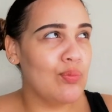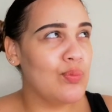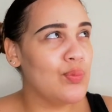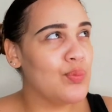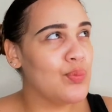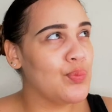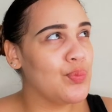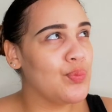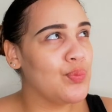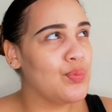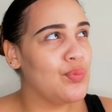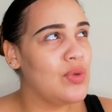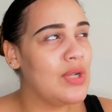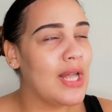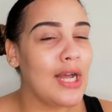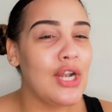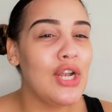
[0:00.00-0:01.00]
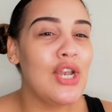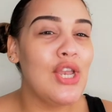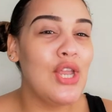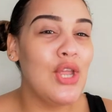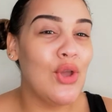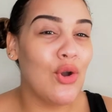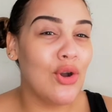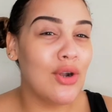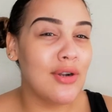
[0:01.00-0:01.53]
a
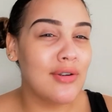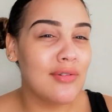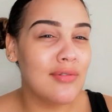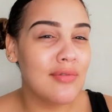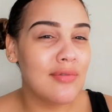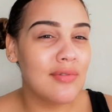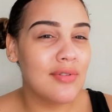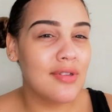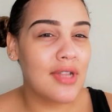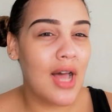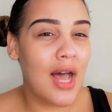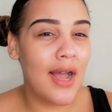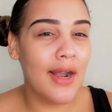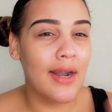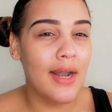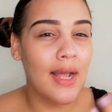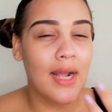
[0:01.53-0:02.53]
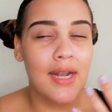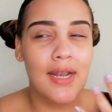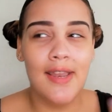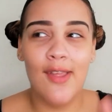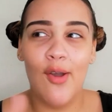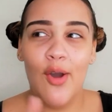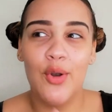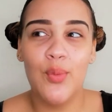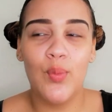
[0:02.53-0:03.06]
neon sign, like a
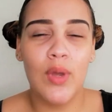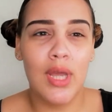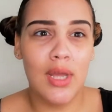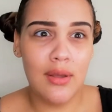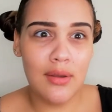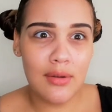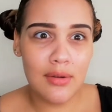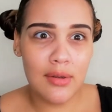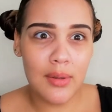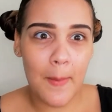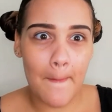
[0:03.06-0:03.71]
neon wing